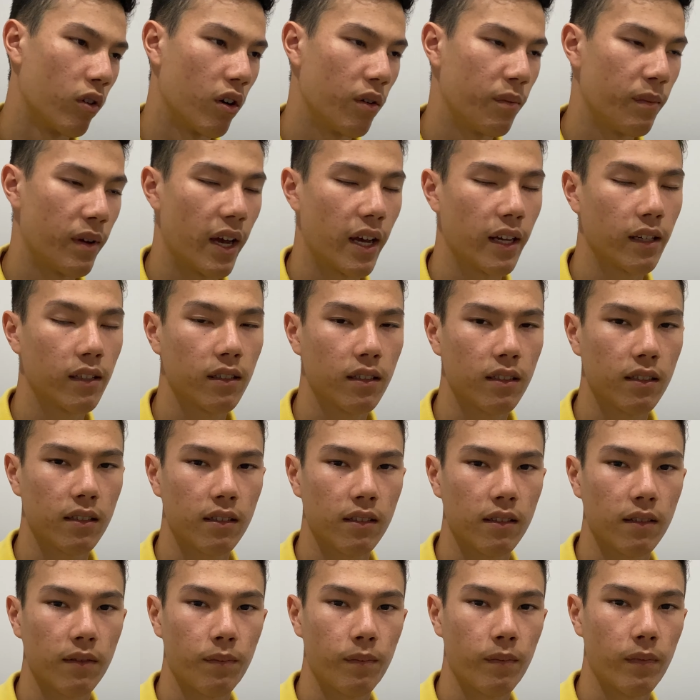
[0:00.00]
Max.
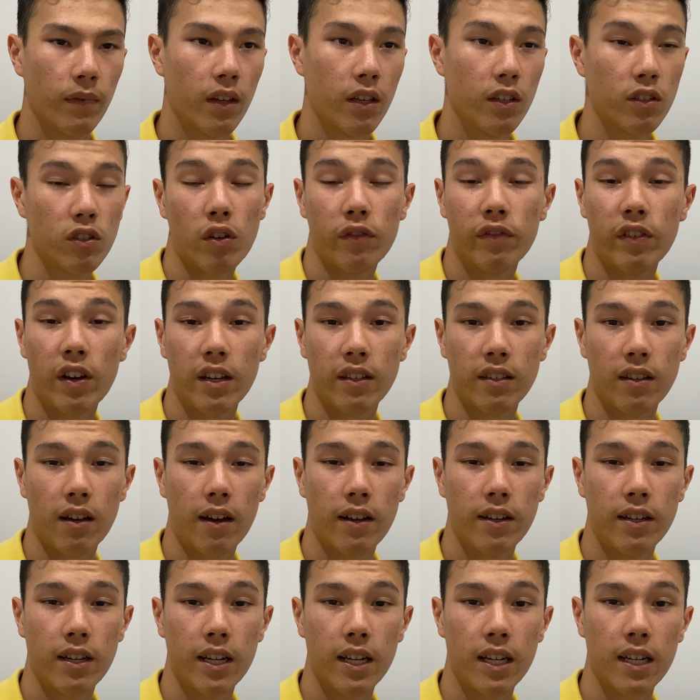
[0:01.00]
It's got Face
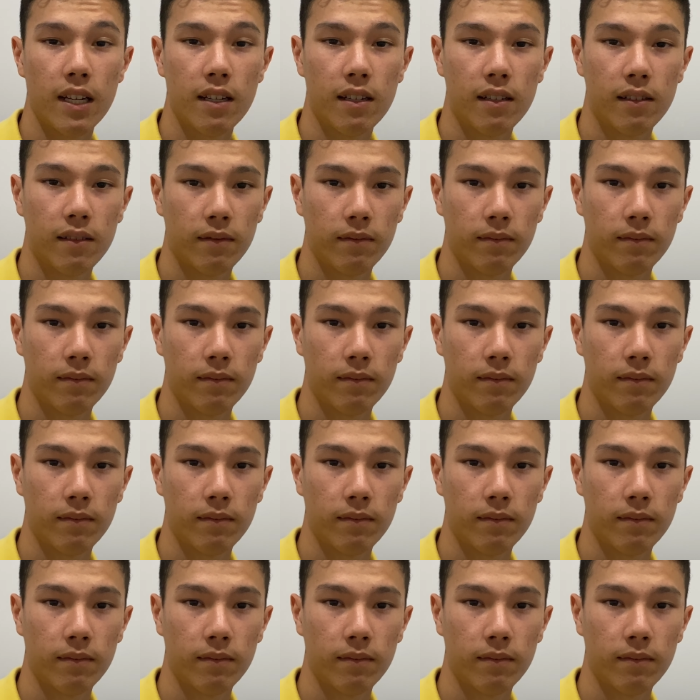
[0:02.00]
ID,